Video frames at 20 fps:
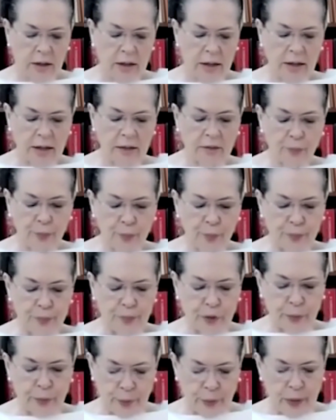
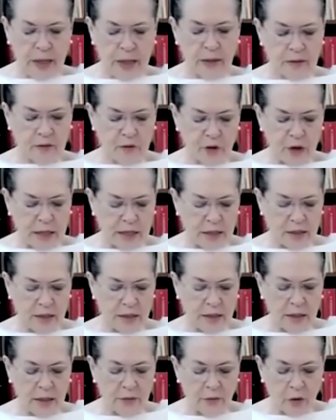unpreparedness
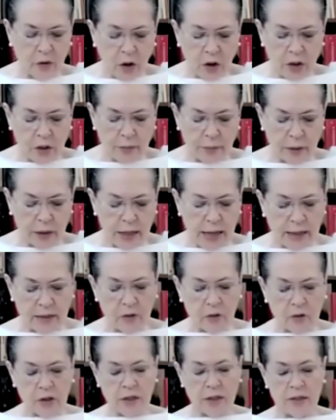and avoidable
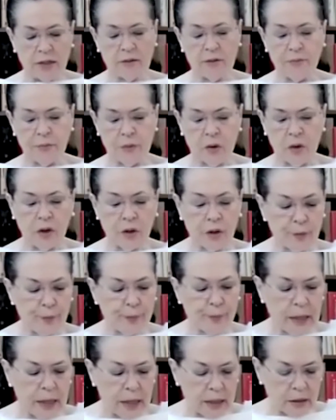advocism on the
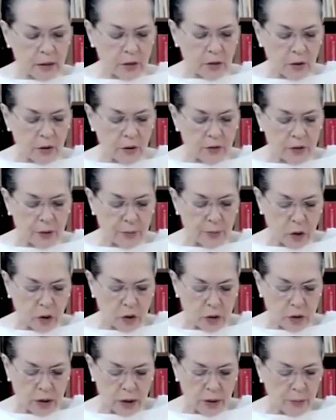part of the
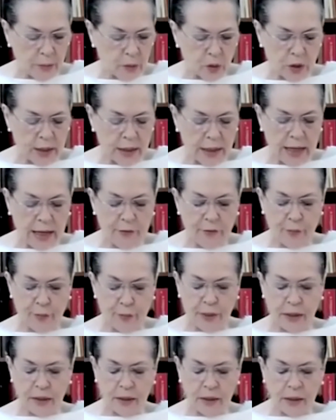Modi
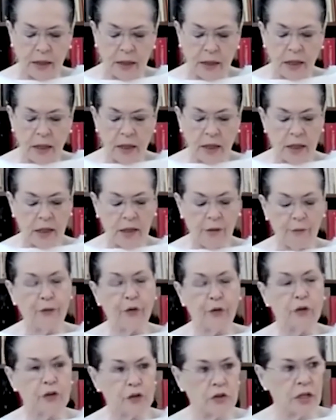government in
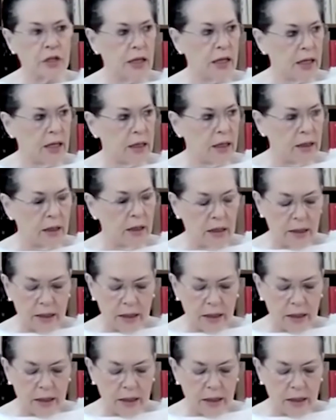foreseeing,